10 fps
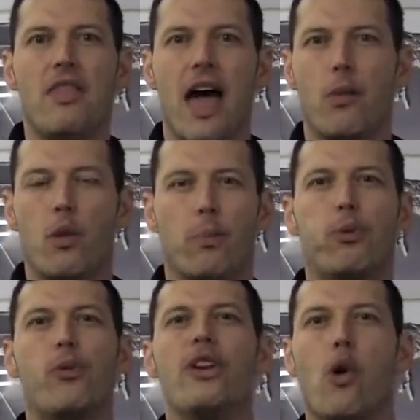that we're
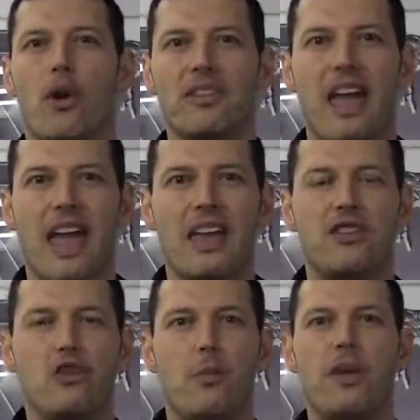
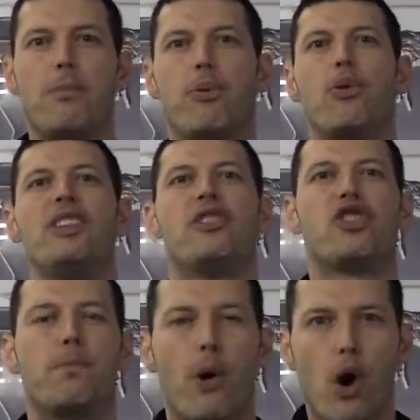preordained to be
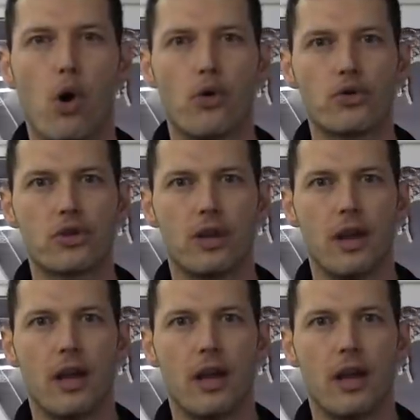predisposed